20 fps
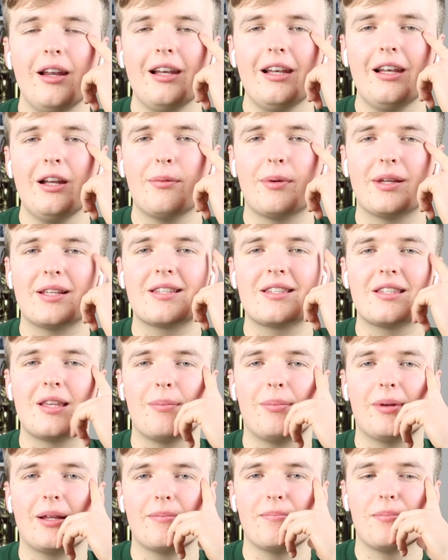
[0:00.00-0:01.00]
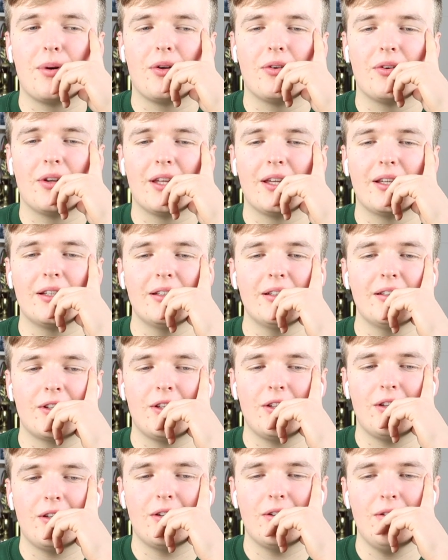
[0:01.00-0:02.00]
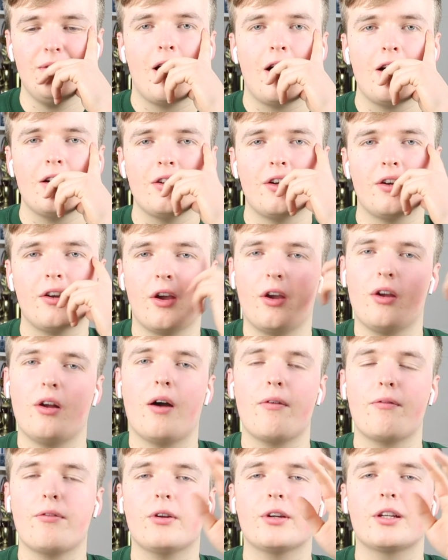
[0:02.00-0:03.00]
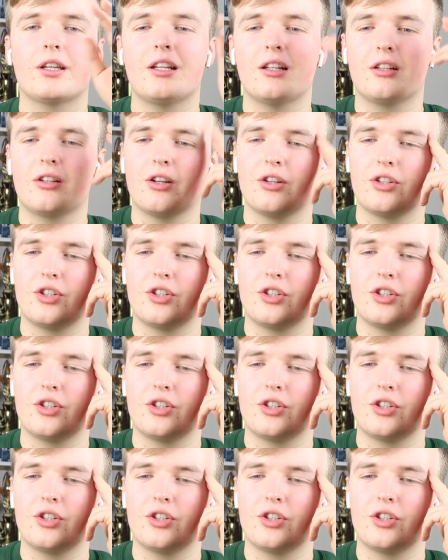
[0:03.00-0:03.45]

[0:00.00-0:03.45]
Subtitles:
little bit of sibling bonding. Cute. I don't know. I feel like you could